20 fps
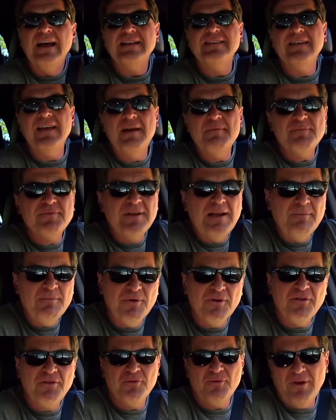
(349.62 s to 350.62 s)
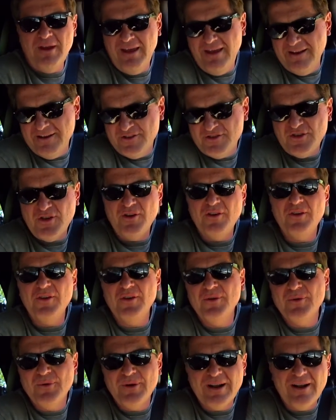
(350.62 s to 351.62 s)
Attempt number 3 to show
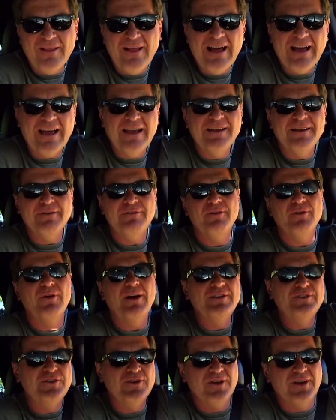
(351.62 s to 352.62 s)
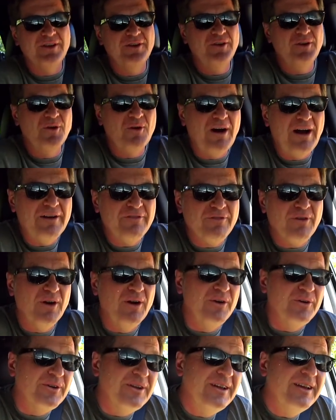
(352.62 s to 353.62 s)
you what a locking differential can do
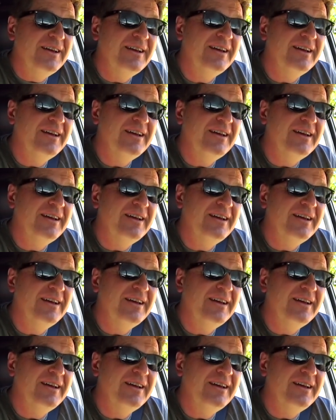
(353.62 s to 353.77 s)
off-road.